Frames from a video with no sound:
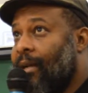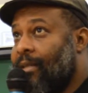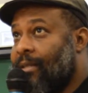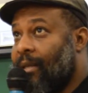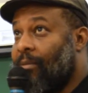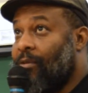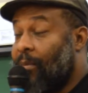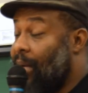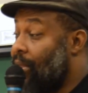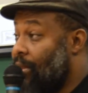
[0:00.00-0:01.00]
some for
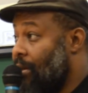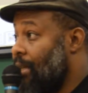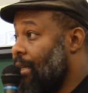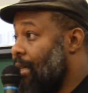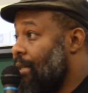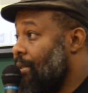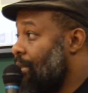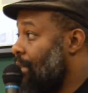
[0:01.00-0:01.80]
about 30 years,